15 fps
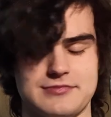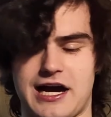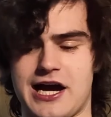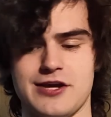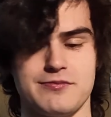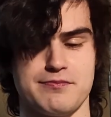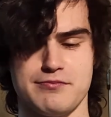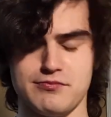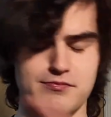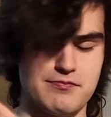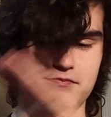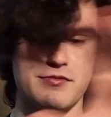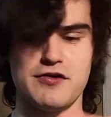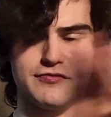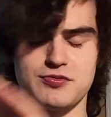I
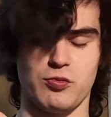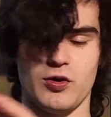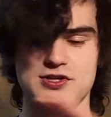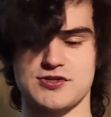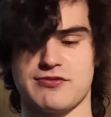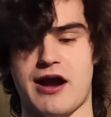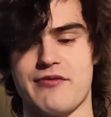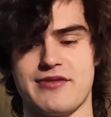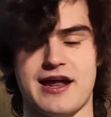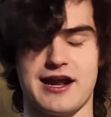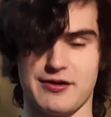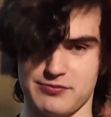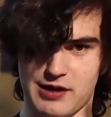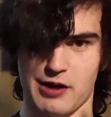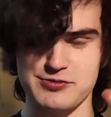moved words around
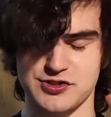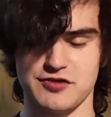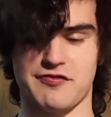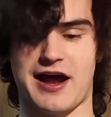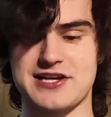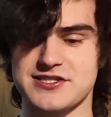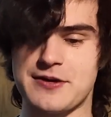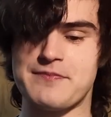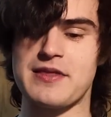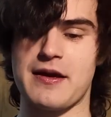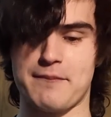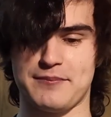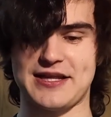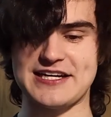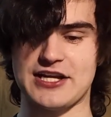that. I was too fast.
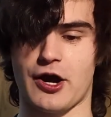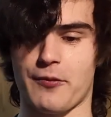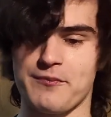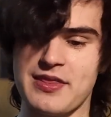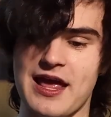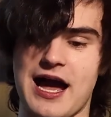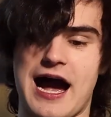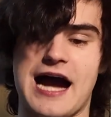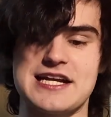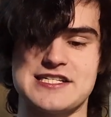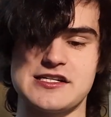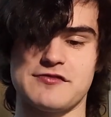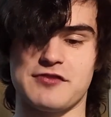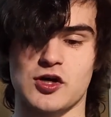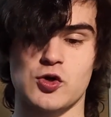Play-Doh.
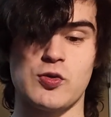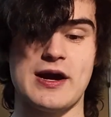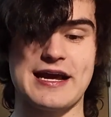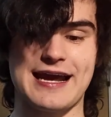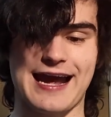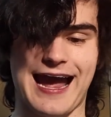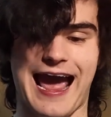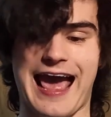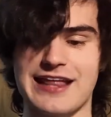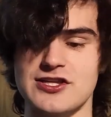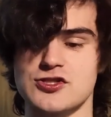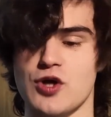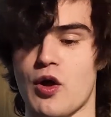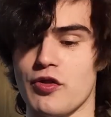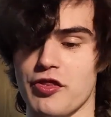Ideal for quick
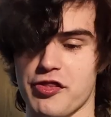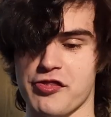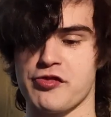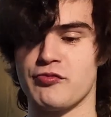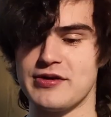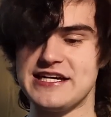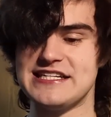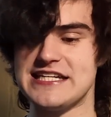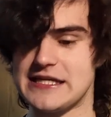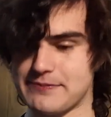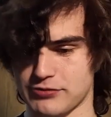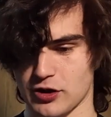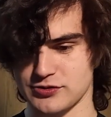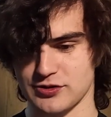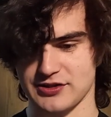hands-on 3D
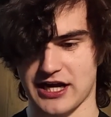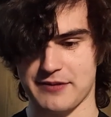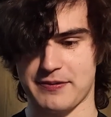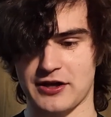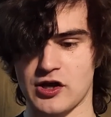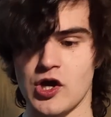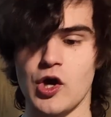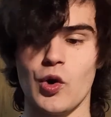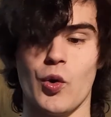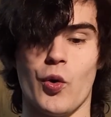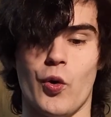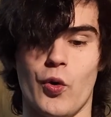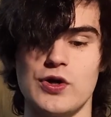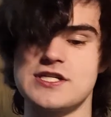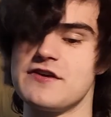prototyping
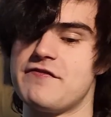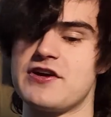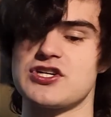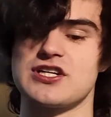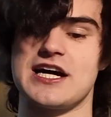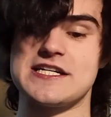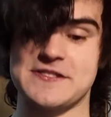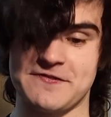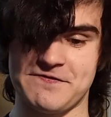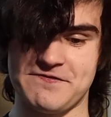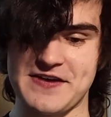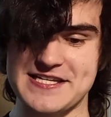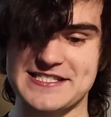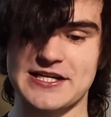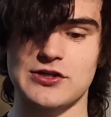or to visualize
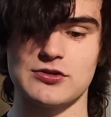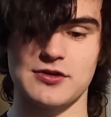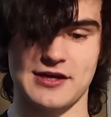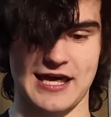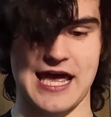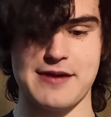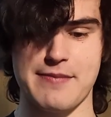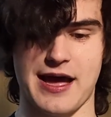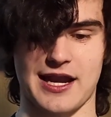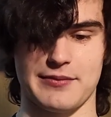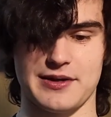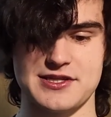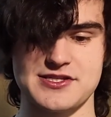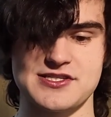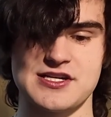physical game
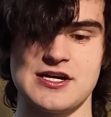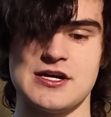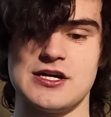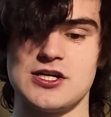elements.